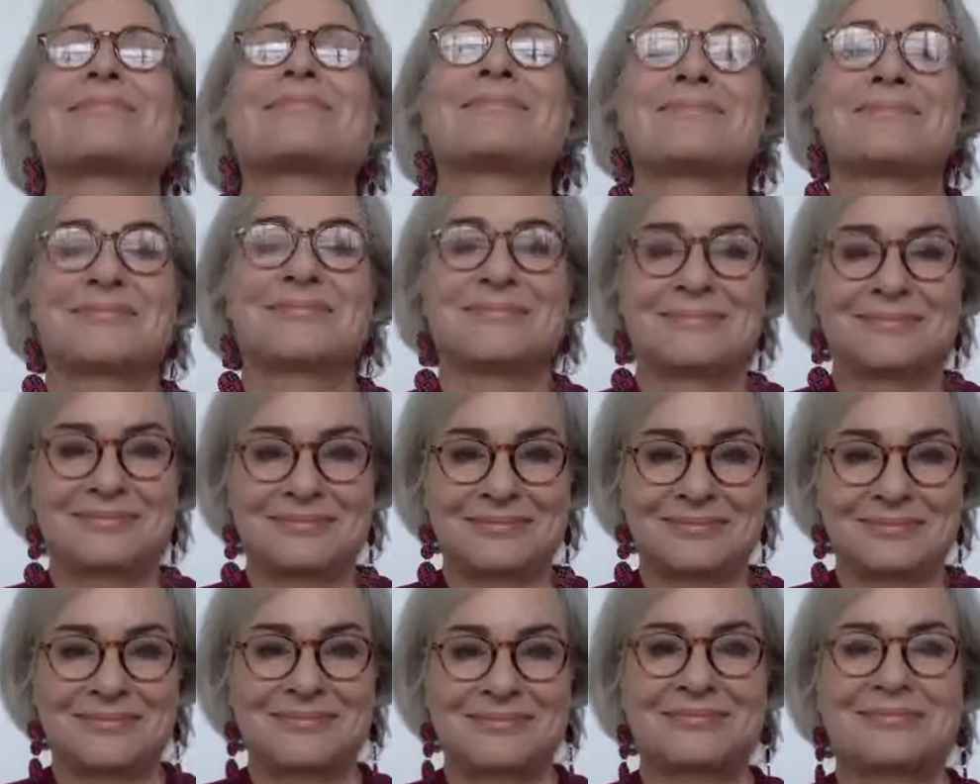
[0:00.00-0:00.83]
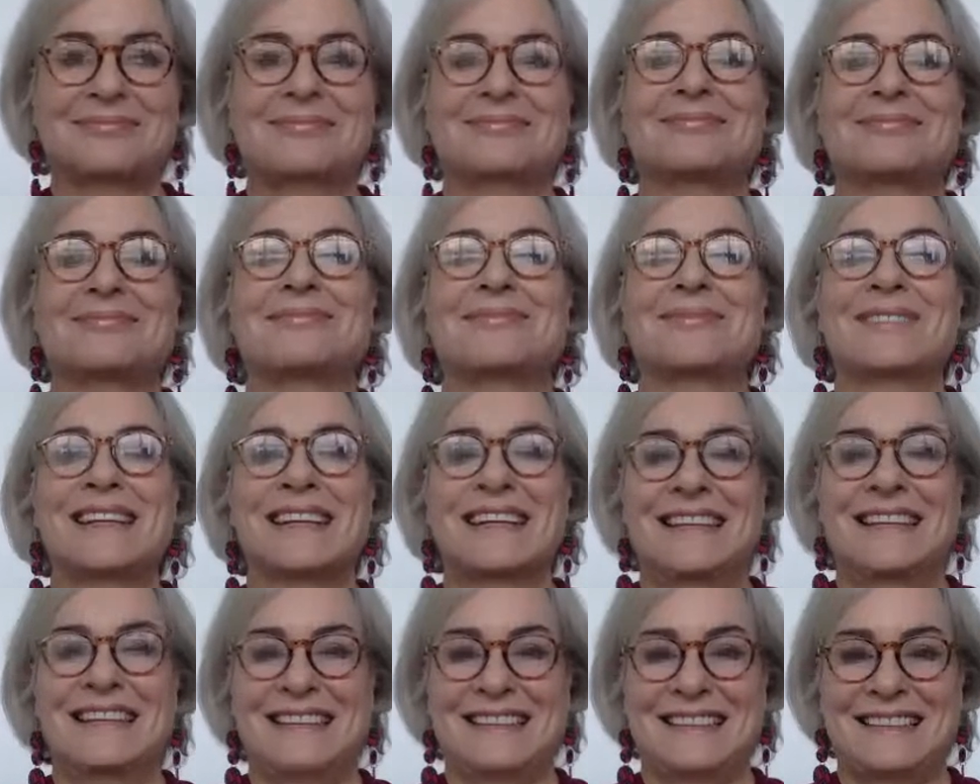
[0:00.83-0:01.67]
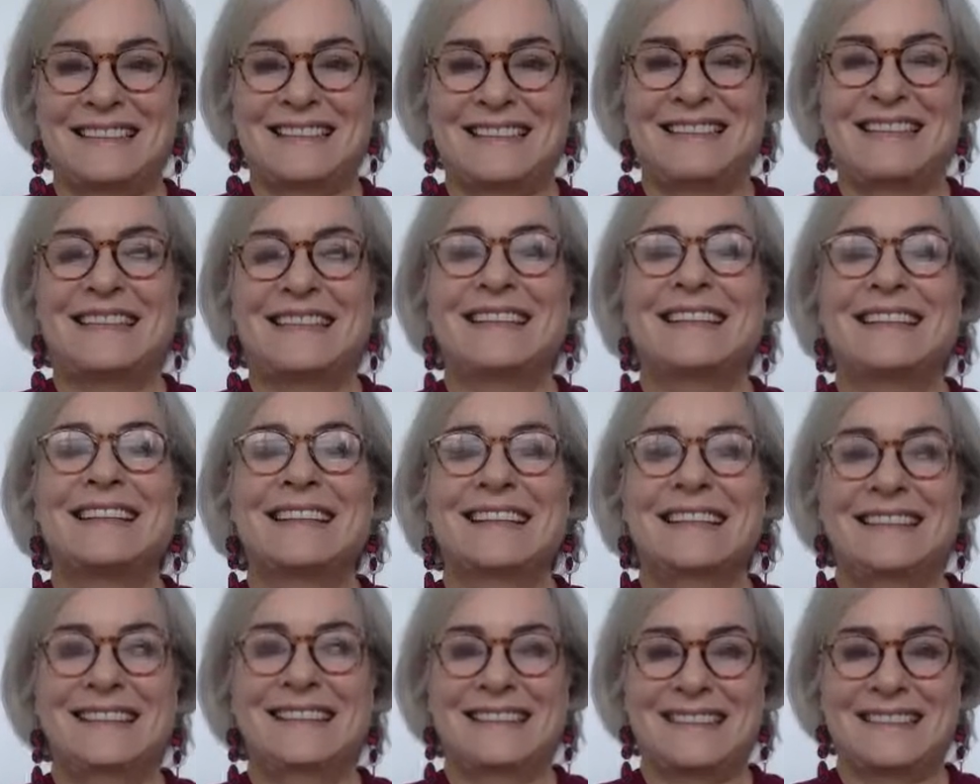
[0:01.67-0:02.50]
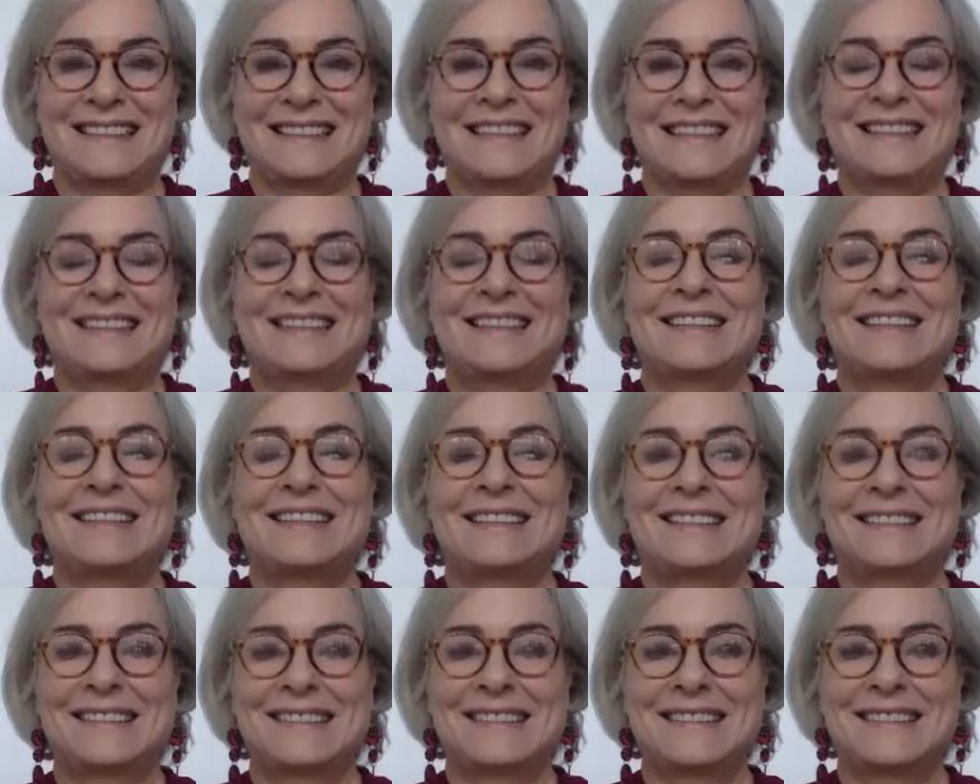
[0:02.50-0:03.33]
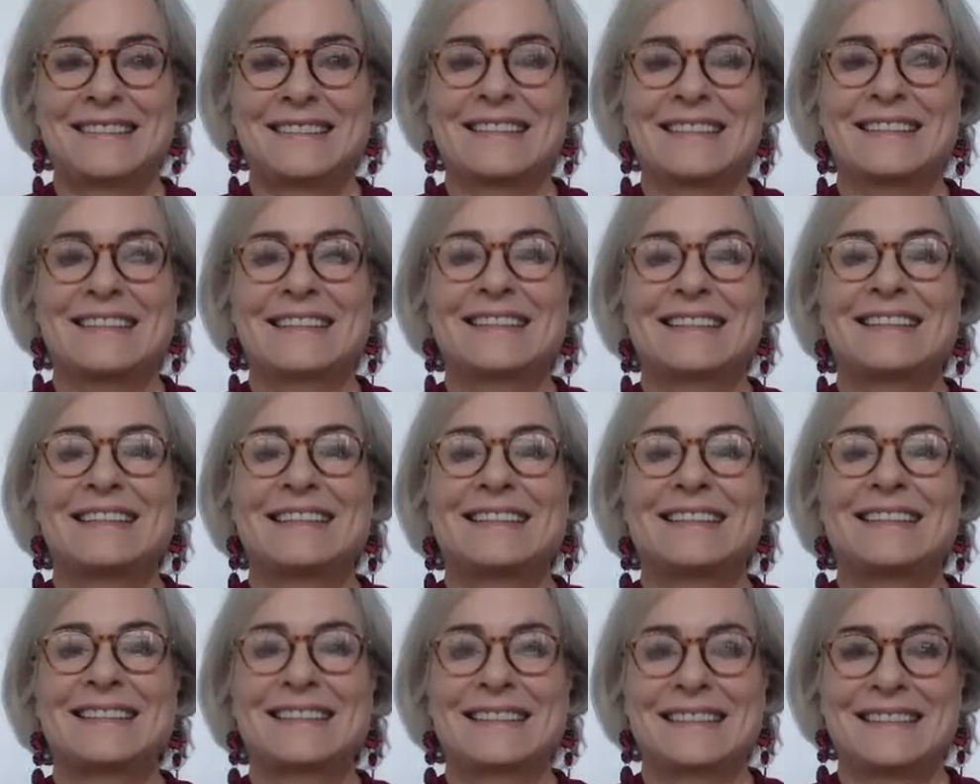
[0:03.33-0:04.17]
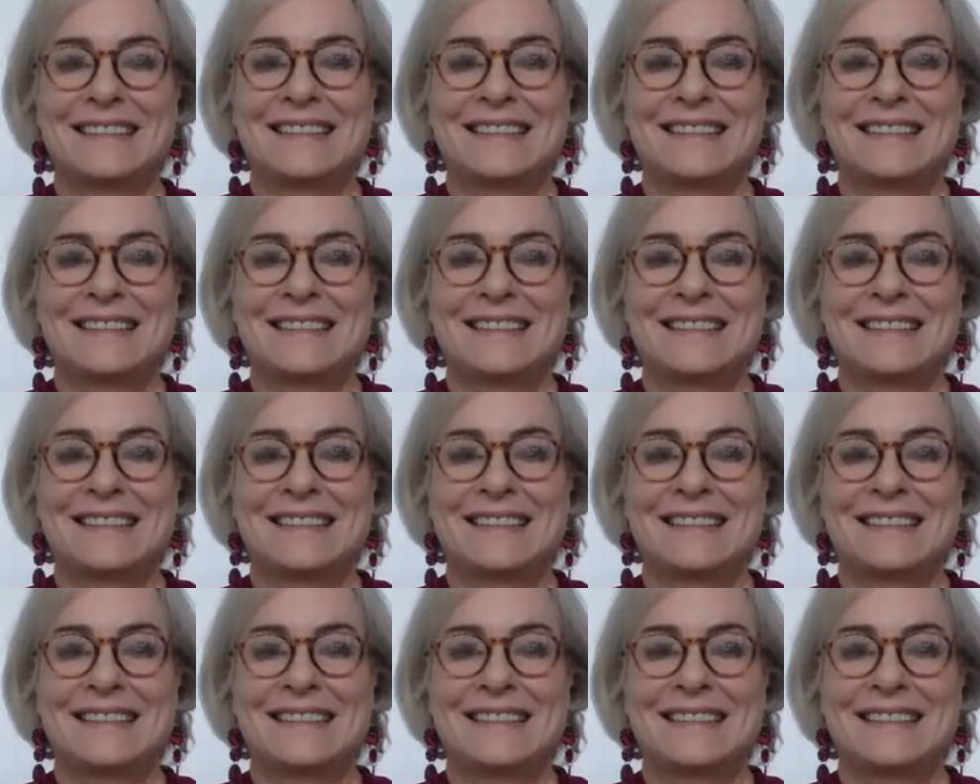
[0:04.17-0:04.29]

The person shown says nothing.